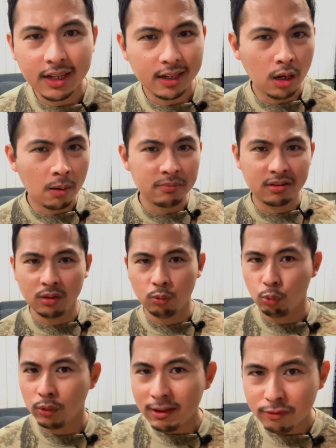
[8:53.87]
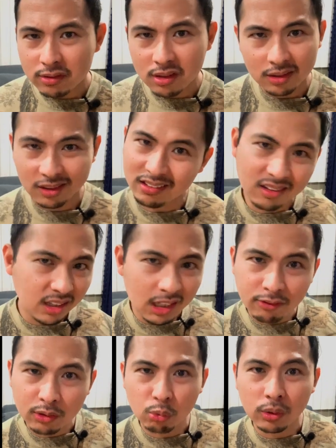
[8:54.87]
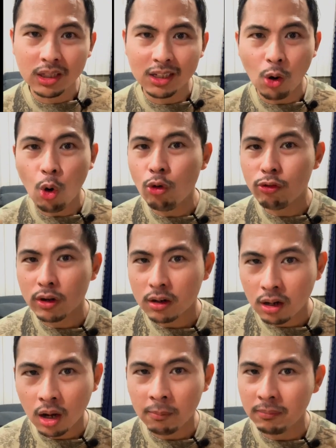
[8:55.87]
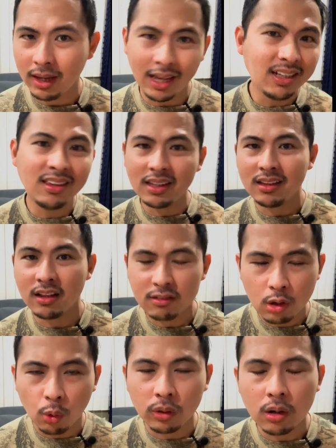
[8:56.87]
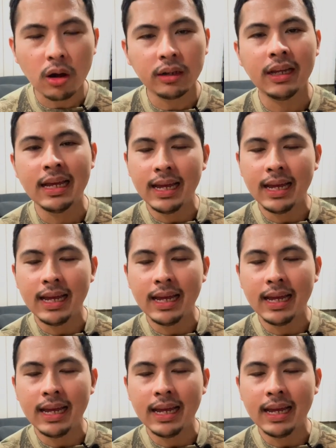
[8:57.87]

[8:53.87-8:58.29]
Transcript: comes in whiffs, doesn't even really overcome anything that's going on,